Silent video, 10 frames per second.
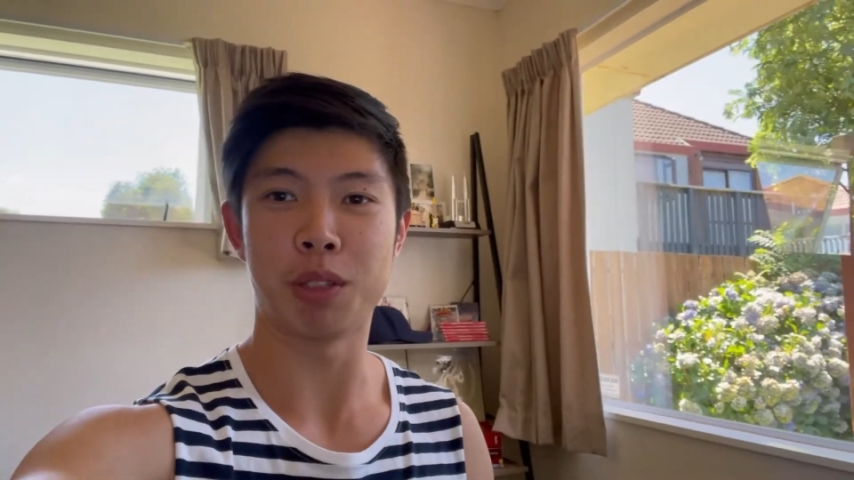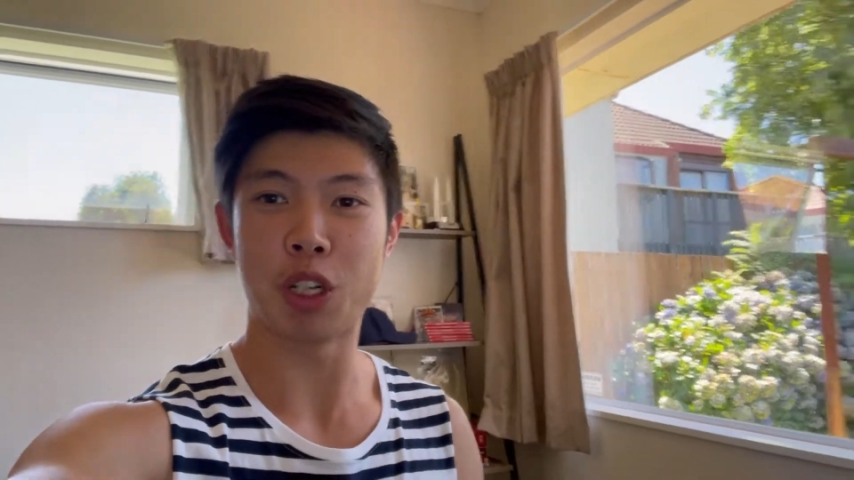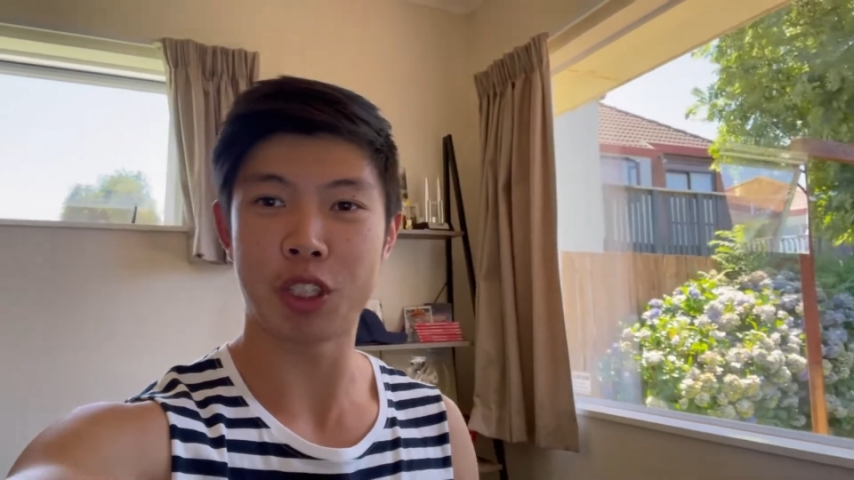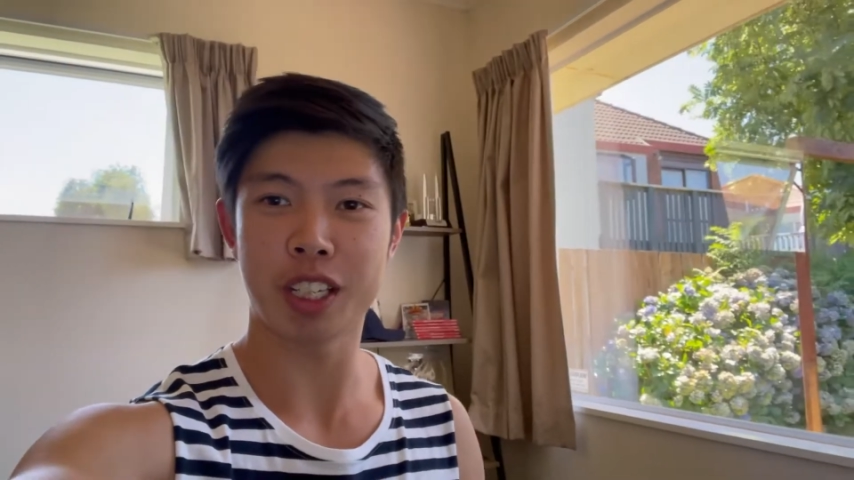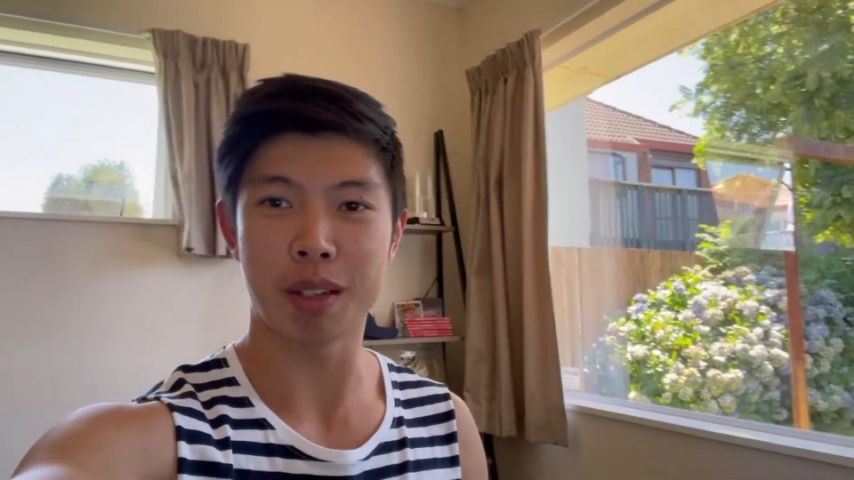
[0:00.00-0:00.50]

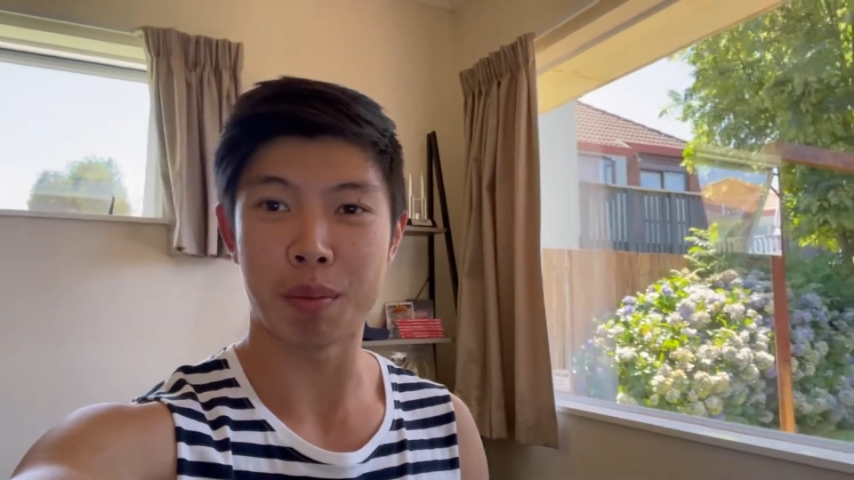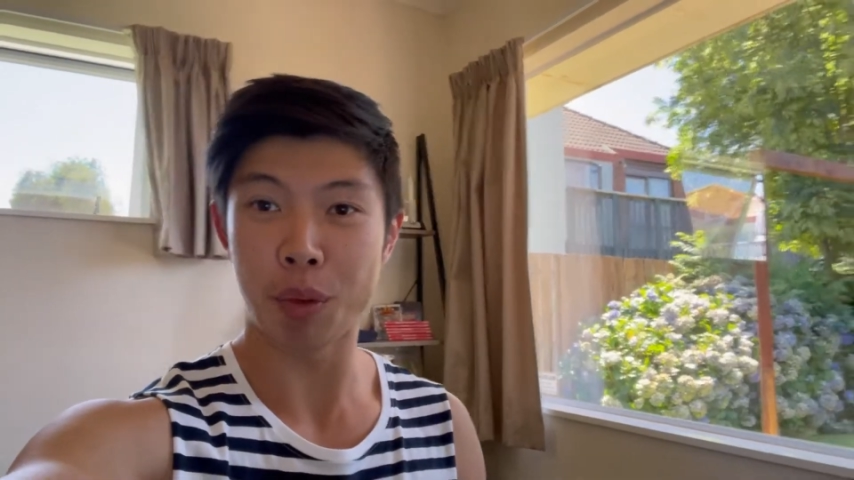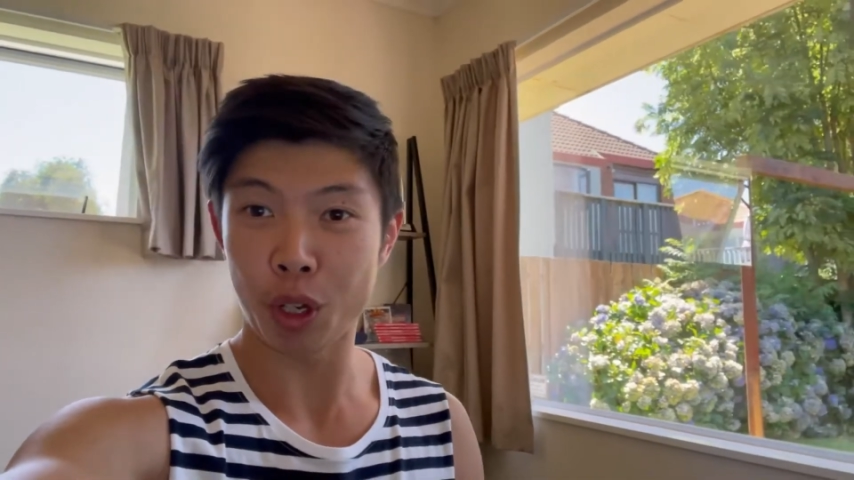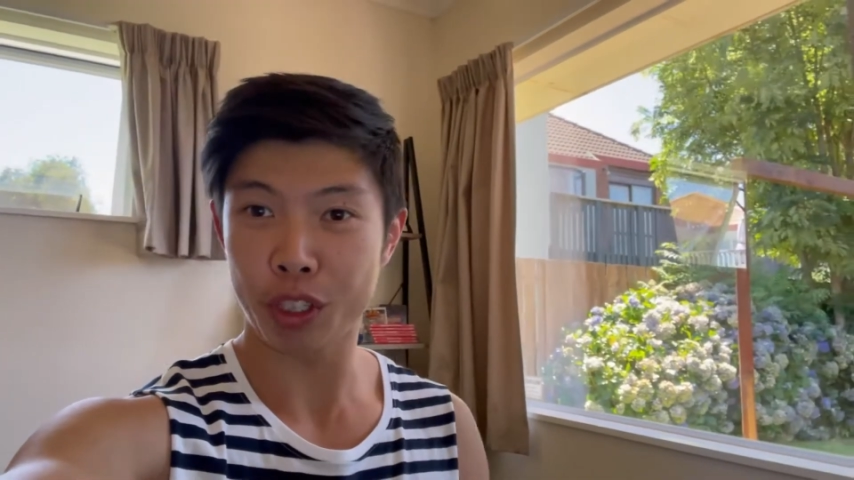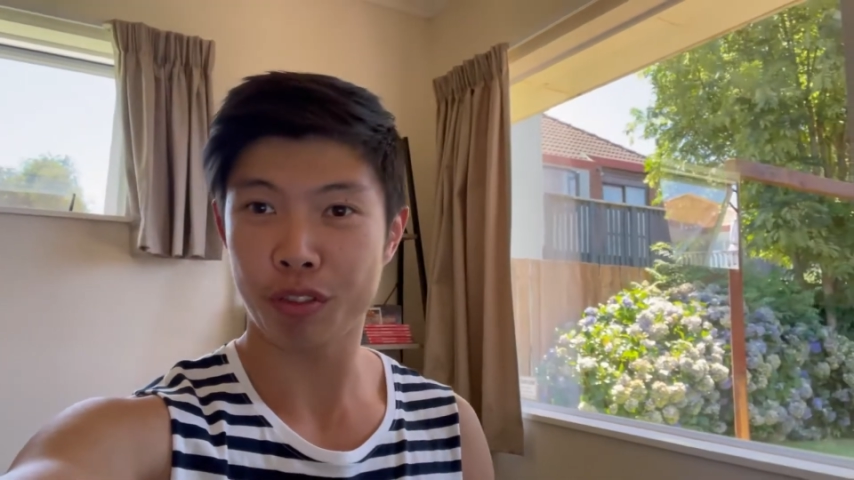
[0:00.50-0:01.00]
Leongcha
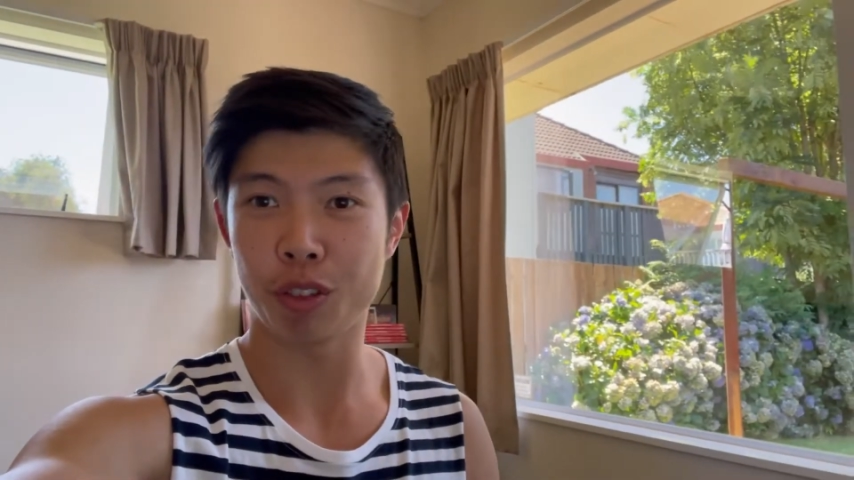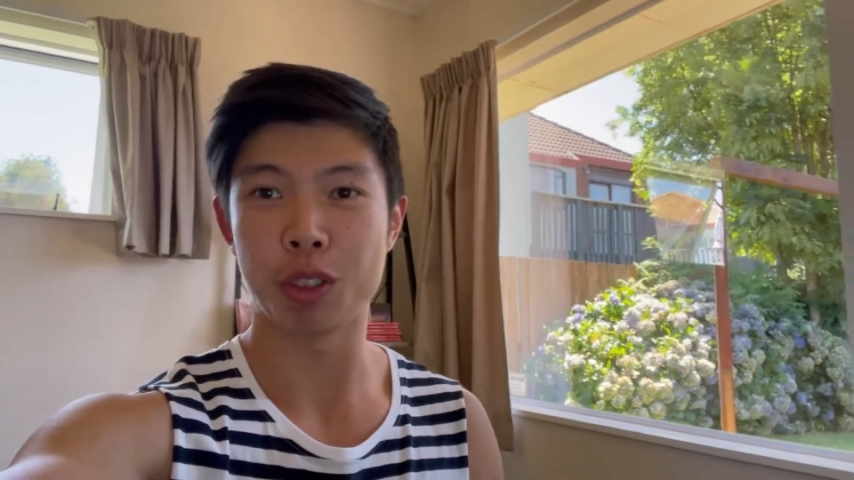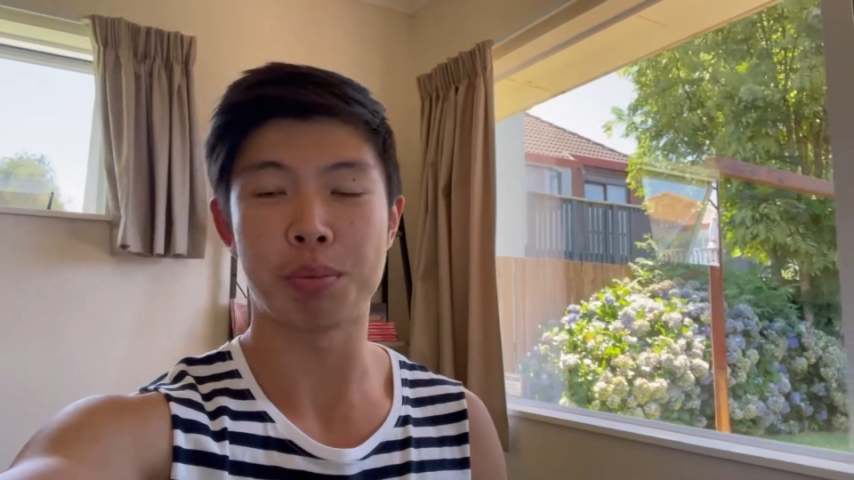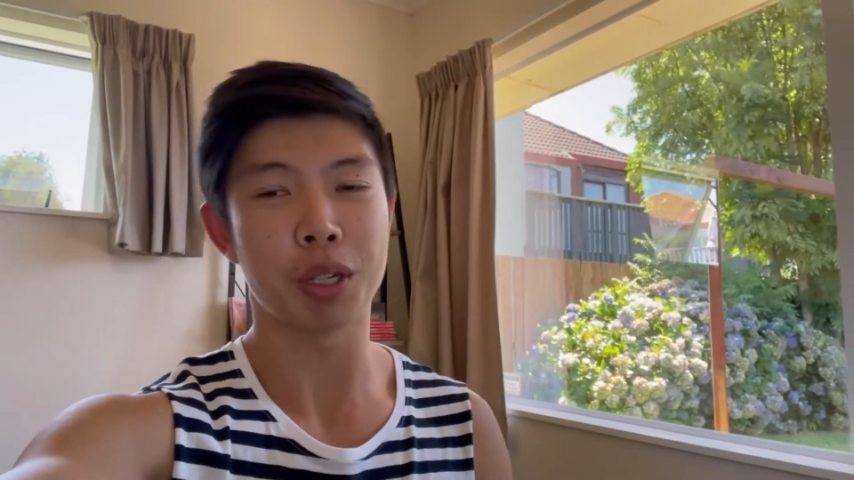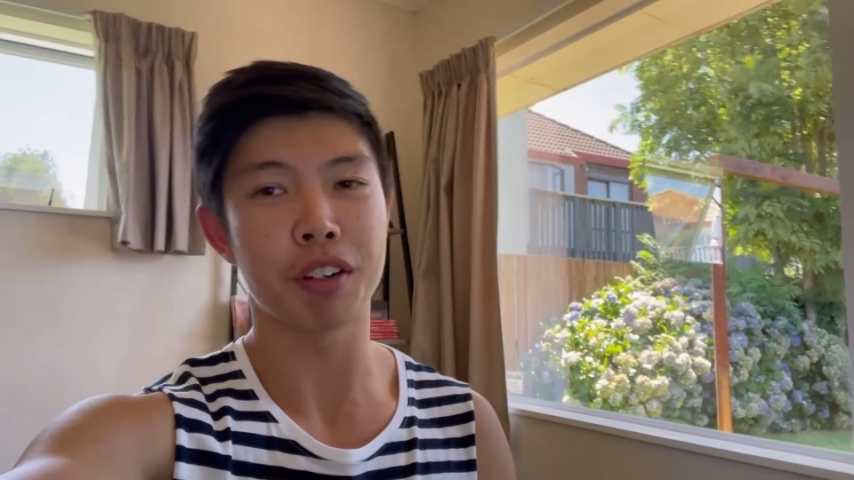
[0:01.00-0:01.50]
merch for
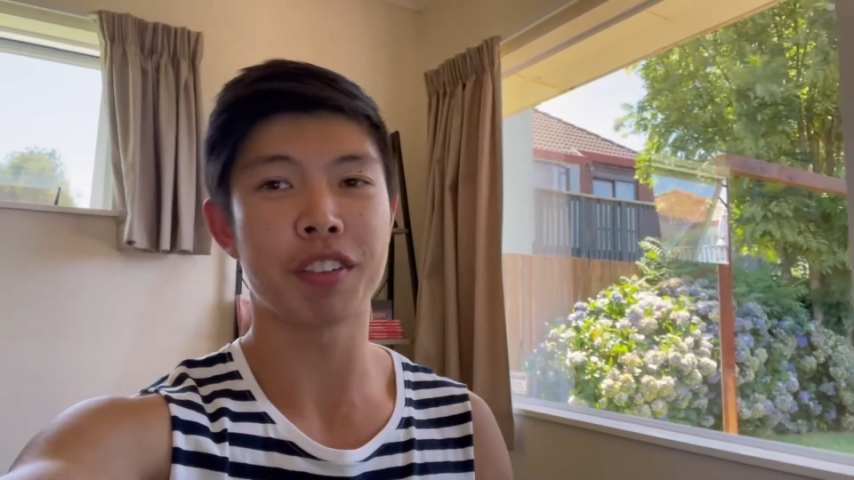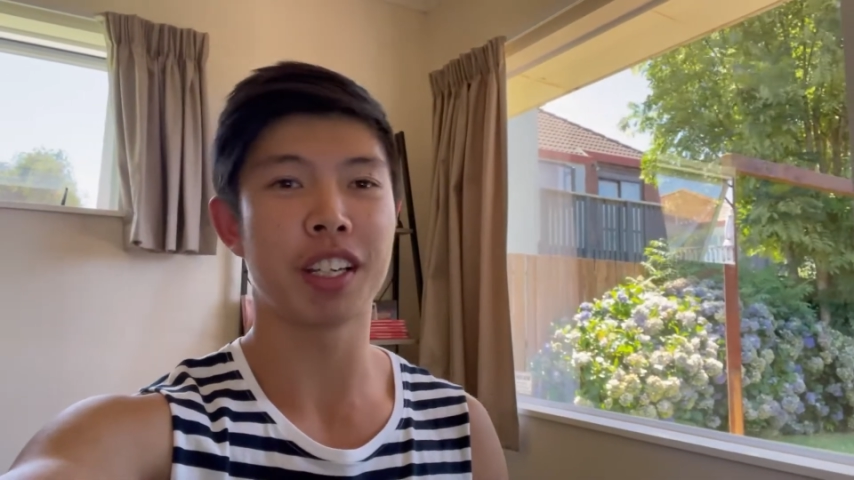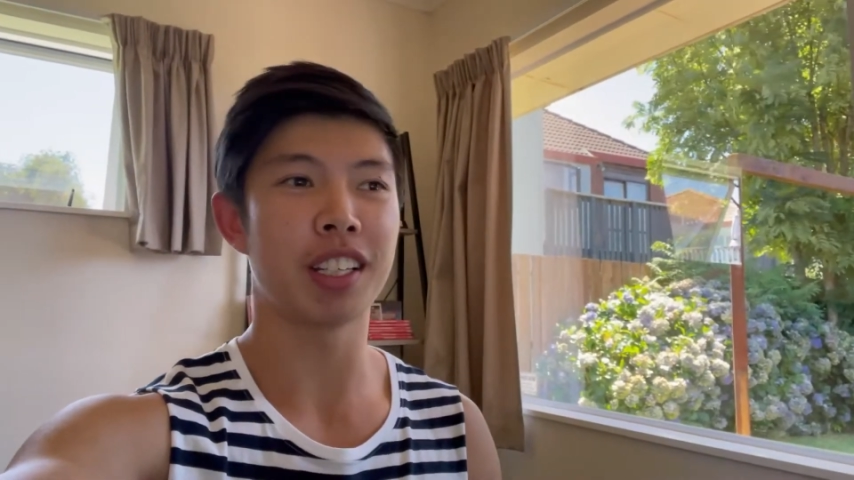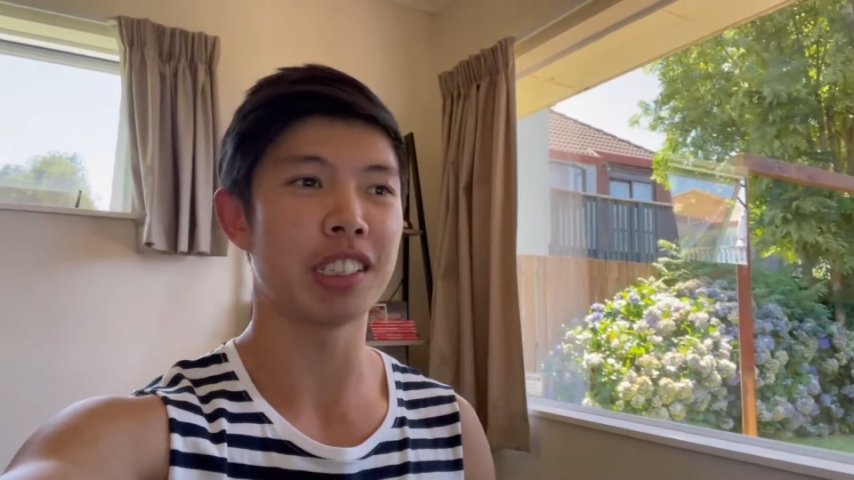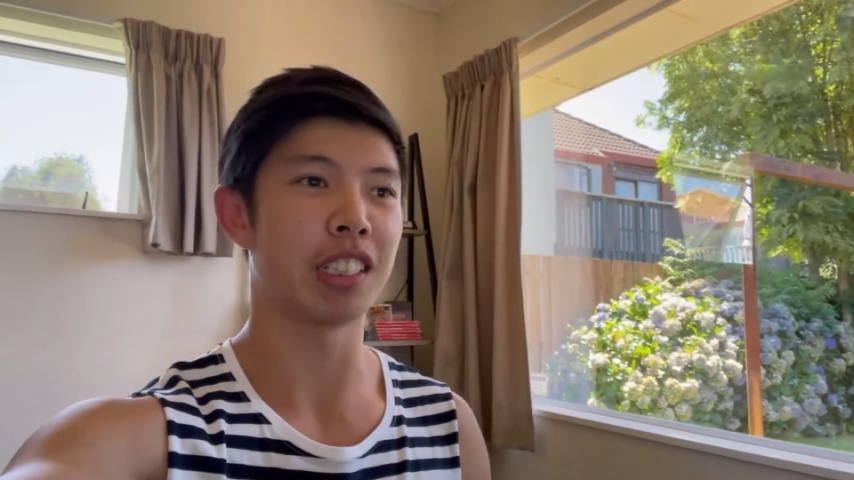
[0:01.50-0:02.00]
his
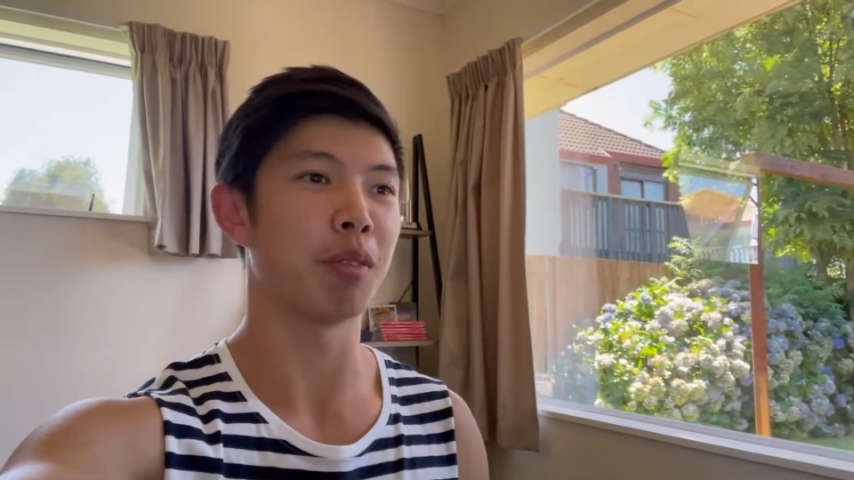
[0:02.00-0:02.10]
birthday to